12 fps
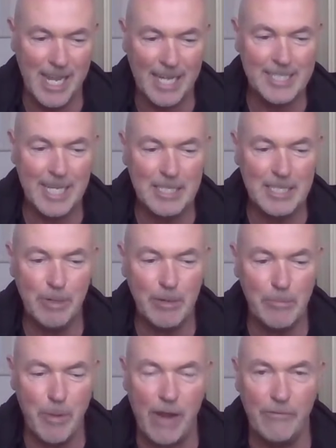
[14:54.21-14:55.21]
It takes a
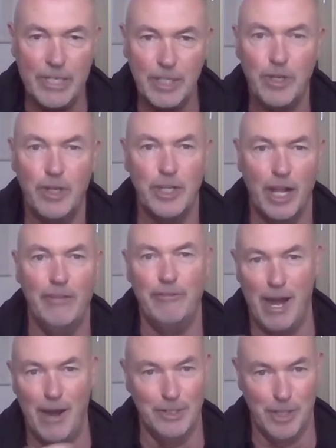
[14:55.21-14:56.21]
bit of bravery to cut all the
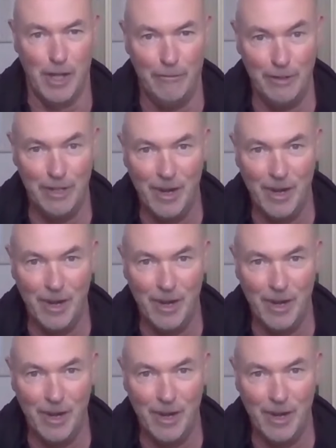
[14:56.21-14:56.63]
flowers off